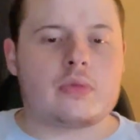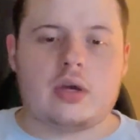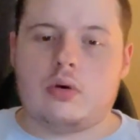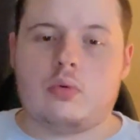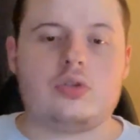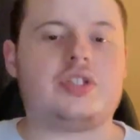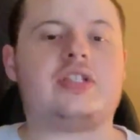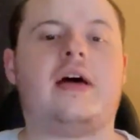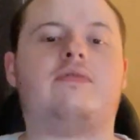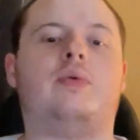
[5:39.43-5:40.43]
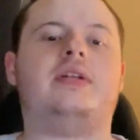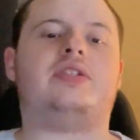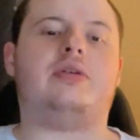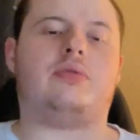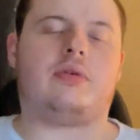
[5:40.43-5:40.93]
we'll just have to wait and
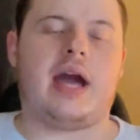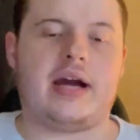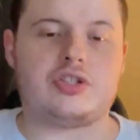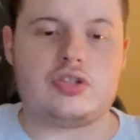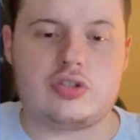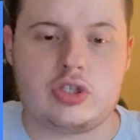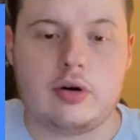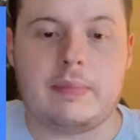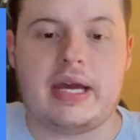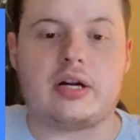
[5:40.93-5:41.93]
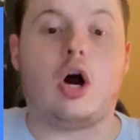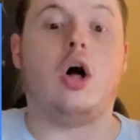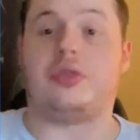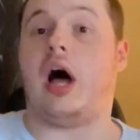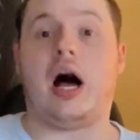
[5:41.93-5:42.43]
see what the reactions to A Man
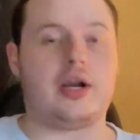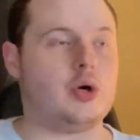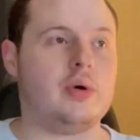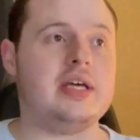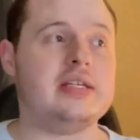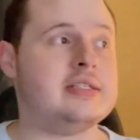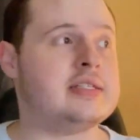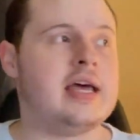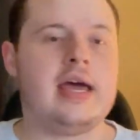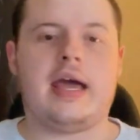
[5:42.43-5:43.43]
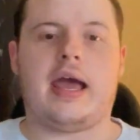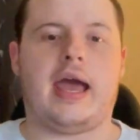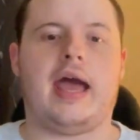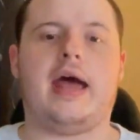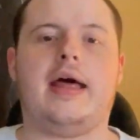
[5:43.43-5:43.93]
Called Otto is,
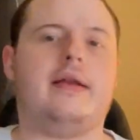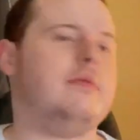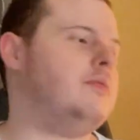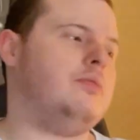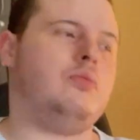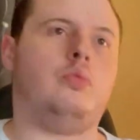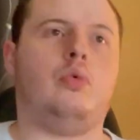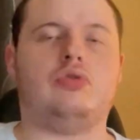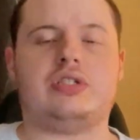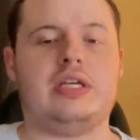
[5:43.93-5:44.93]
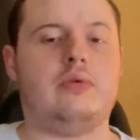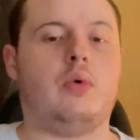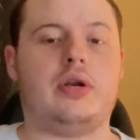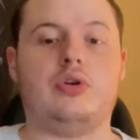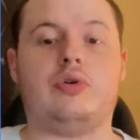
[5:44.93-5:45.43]
and we'll see
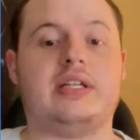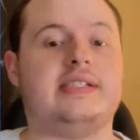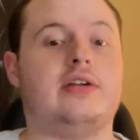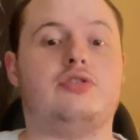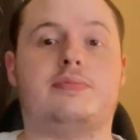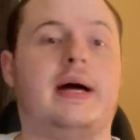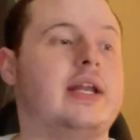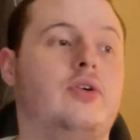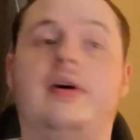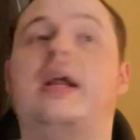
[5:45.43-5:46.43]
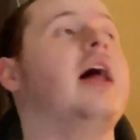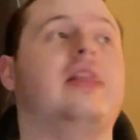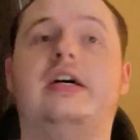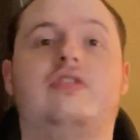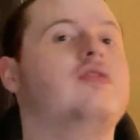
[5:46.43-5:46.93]
what new contenders might go in.
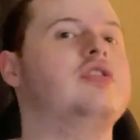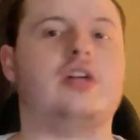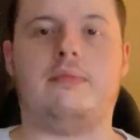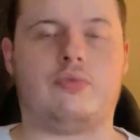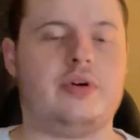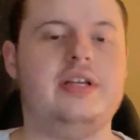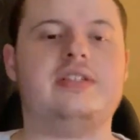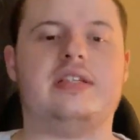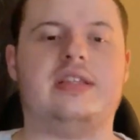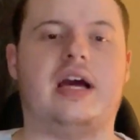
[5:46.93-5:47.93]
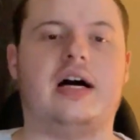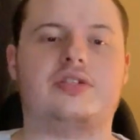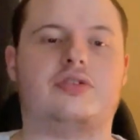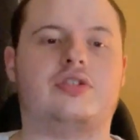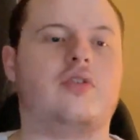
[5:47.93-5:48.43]
Unless for some reason the
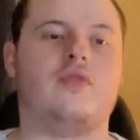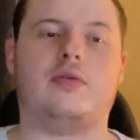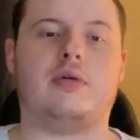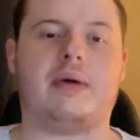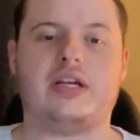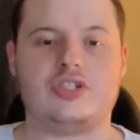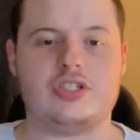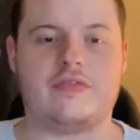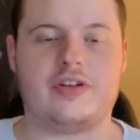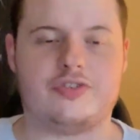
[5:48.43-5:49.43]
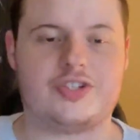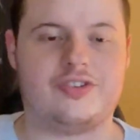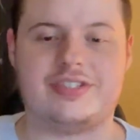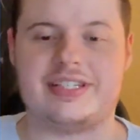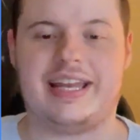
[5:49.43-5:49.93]
Oscars confirm the Banshees of
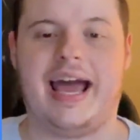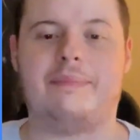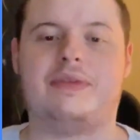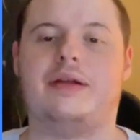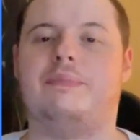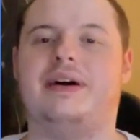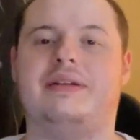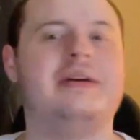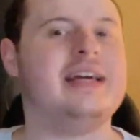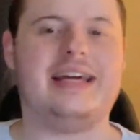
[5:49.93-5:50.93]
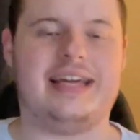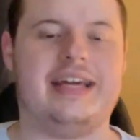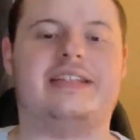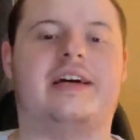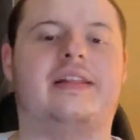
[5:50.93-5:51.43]
Inisherin's adapted, but
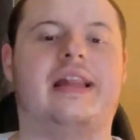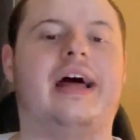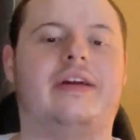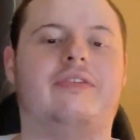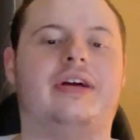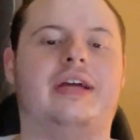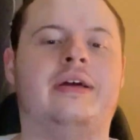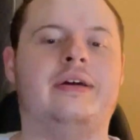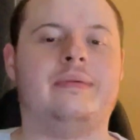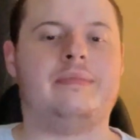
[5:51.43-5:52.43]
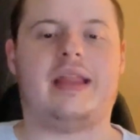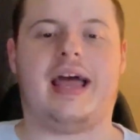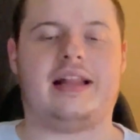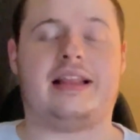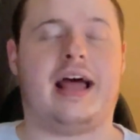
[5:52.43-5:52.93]
it's unlikely
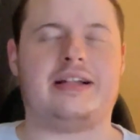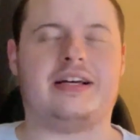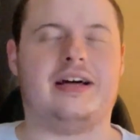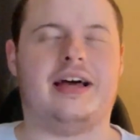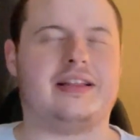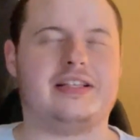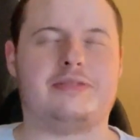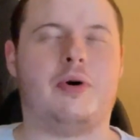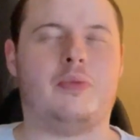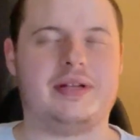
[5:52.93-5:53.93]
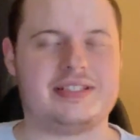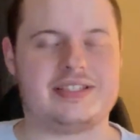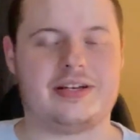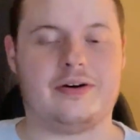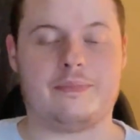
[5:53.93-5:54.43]
at this moment.
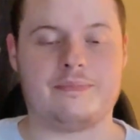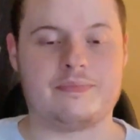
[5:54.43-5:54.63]
So,